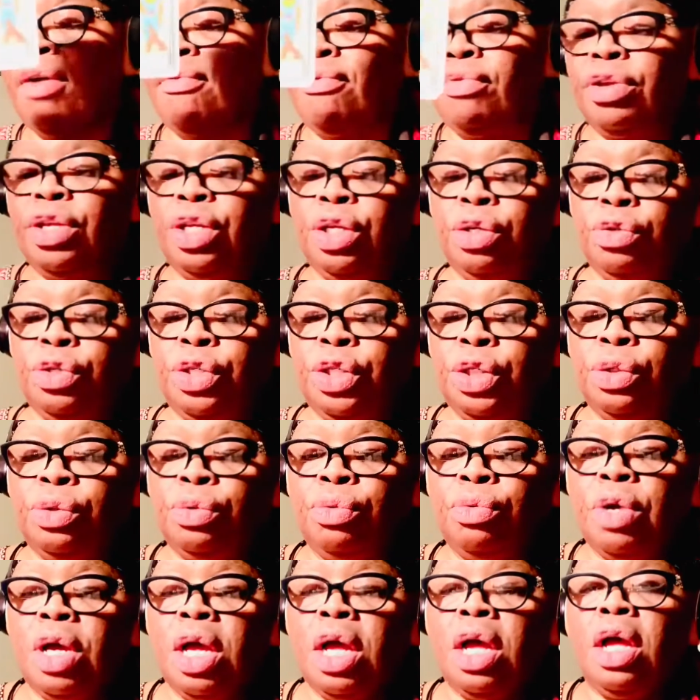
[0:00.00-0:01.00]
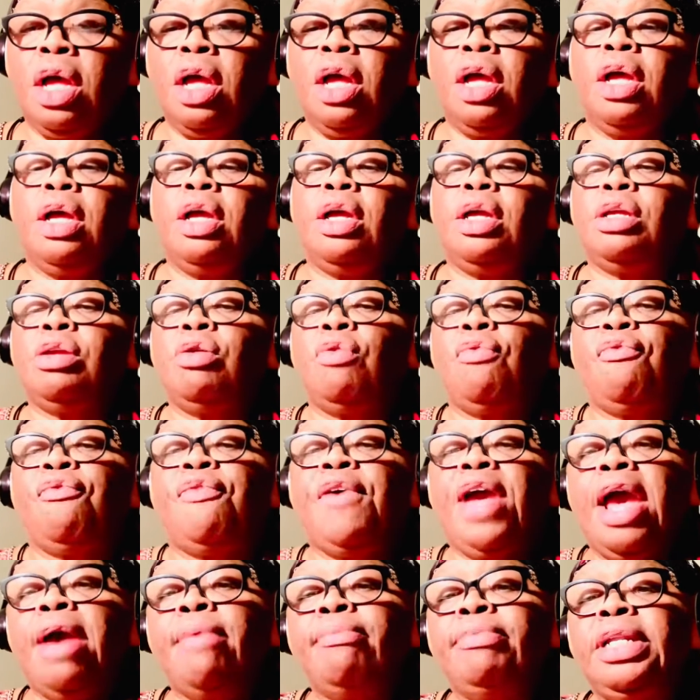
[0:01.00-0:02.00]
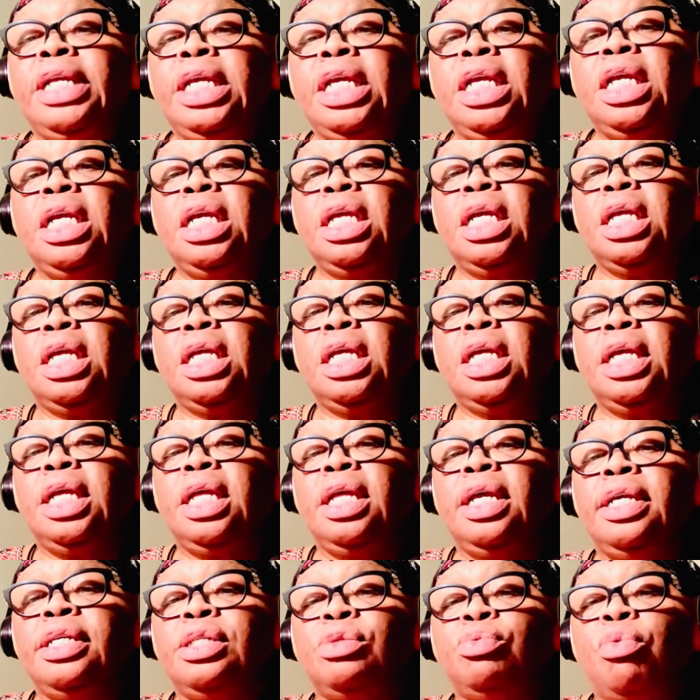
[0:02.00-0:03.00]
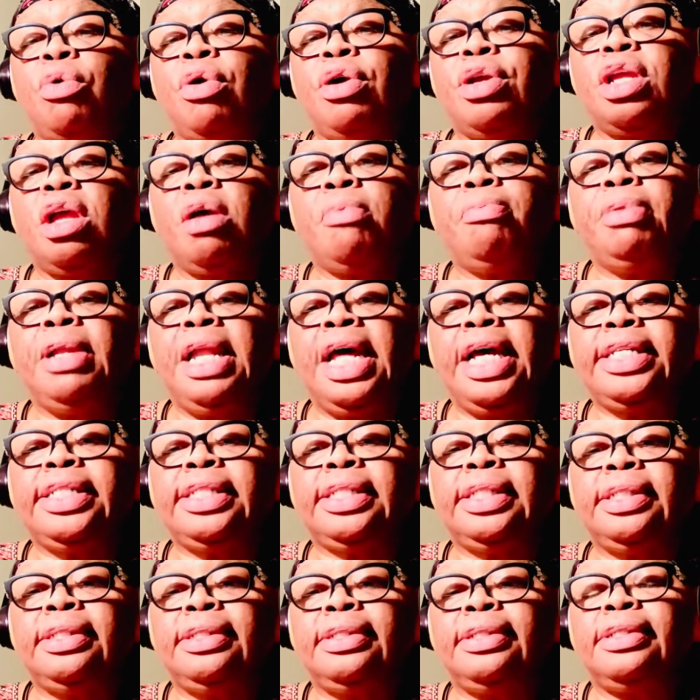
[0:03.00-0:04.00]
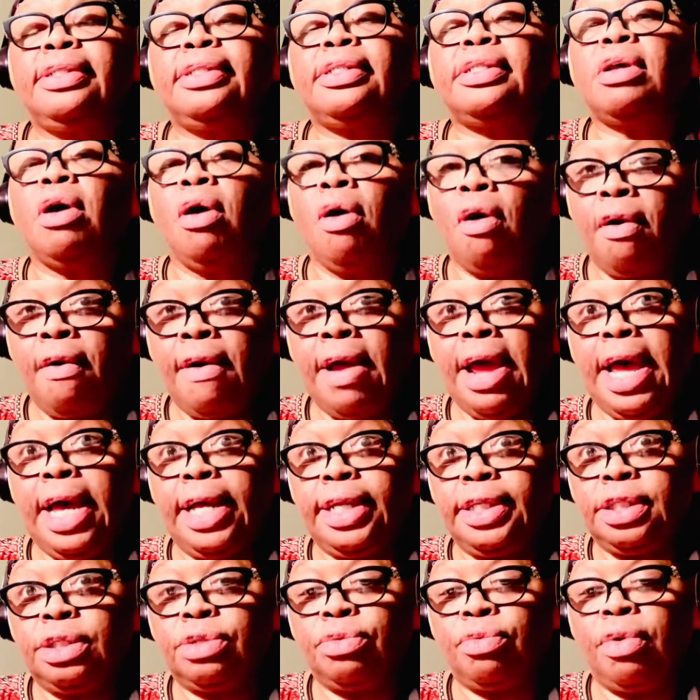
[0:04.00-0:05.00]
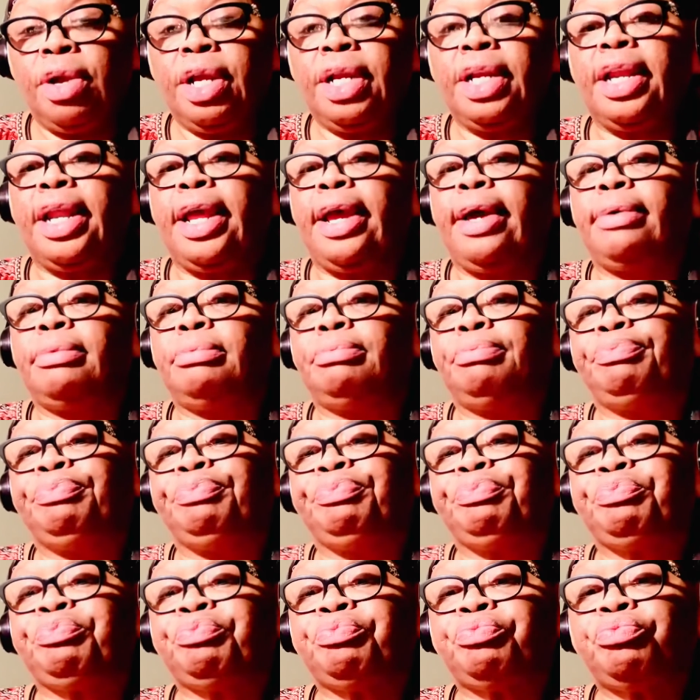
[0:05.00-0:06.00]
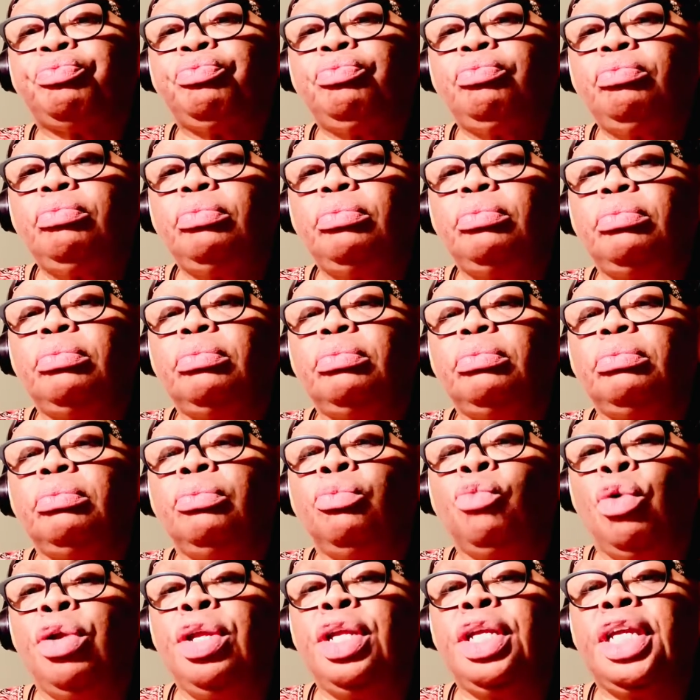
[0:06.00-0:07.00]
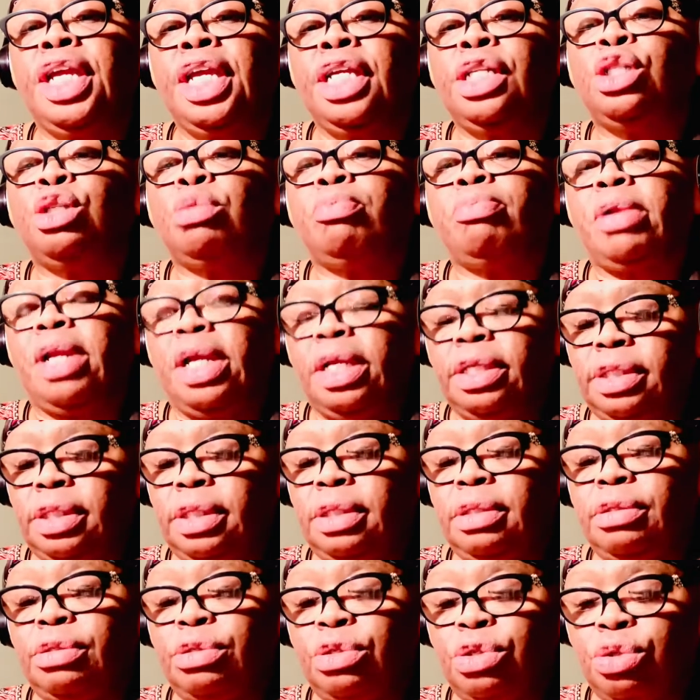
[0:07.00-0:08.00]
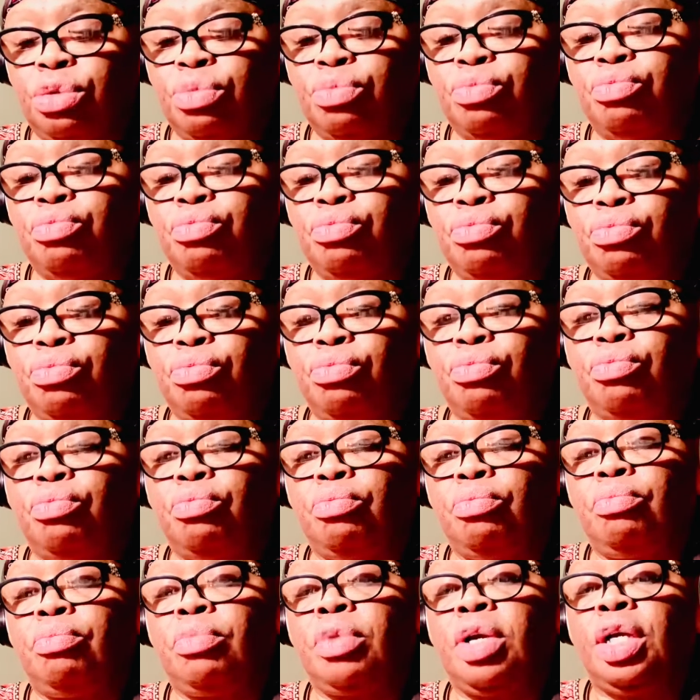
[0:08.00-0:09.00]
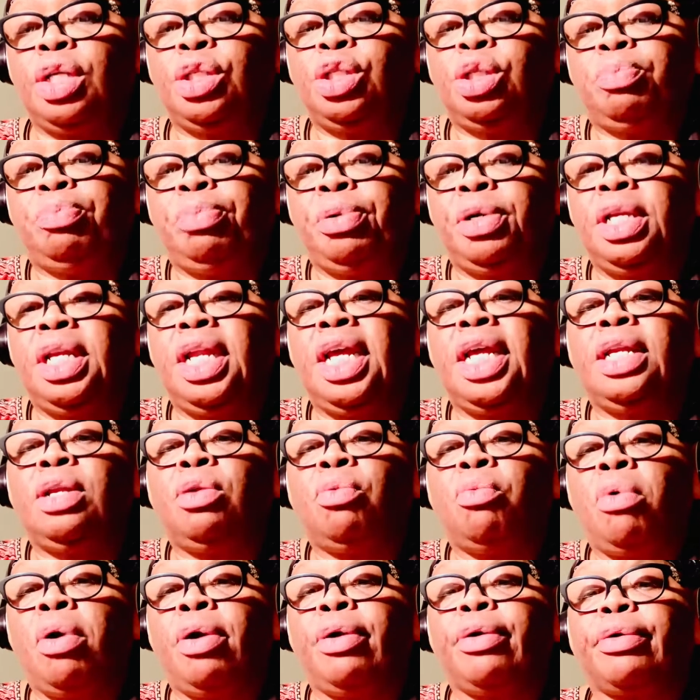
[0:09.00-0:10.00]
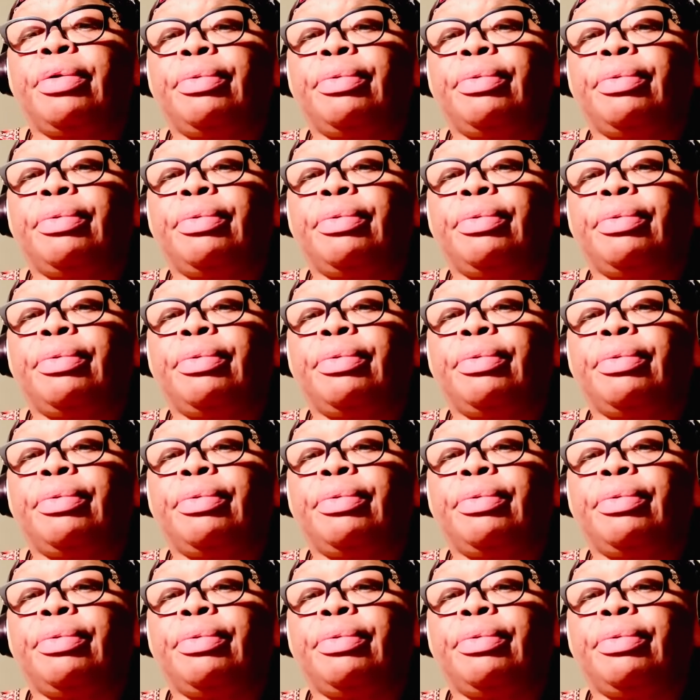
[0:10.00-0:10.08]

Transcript: you do. Your family is where your blessings are at right now, where you get your blessings because you're putting in the work.